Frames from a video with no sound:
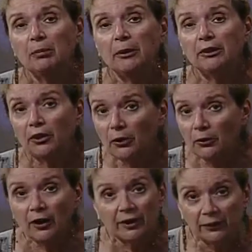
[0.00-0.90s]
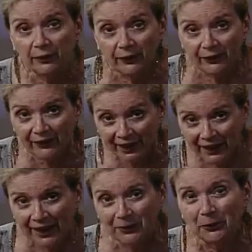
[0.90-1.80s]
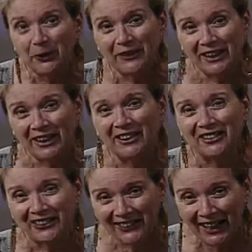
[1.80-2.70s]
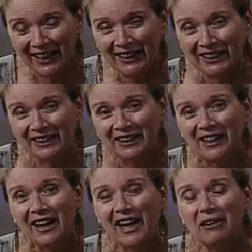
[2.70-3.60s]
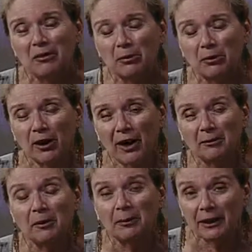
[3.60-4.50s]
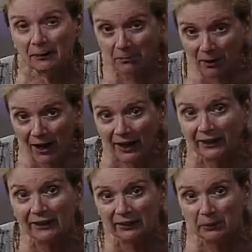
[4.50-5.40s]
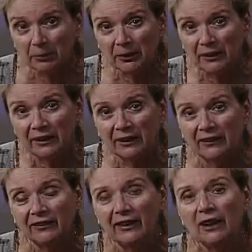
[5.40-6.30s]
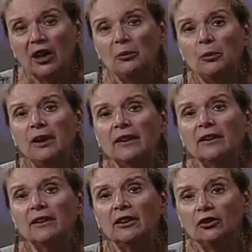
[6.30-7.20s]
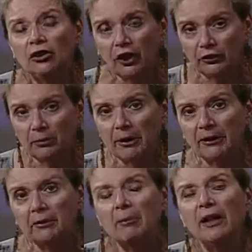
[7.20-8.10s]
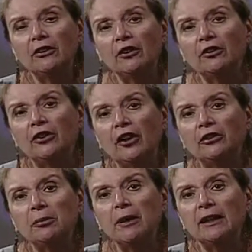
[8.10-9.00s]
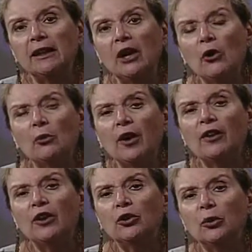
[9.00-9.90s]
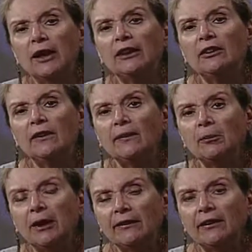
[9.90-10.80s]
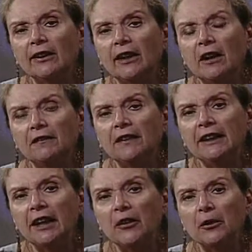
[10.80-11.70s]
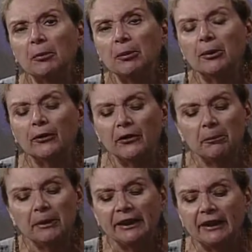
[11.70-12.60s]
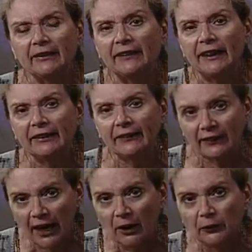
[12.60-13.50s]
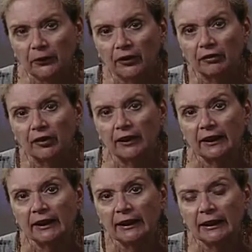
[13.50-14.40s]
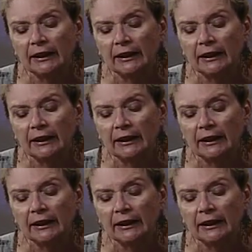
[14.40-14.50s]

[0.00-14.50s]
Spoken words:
but don't understand what they are saying, have a problem, in my experience, with judgment, mental judgment, with a quick dismissal of the other person because they sound differently.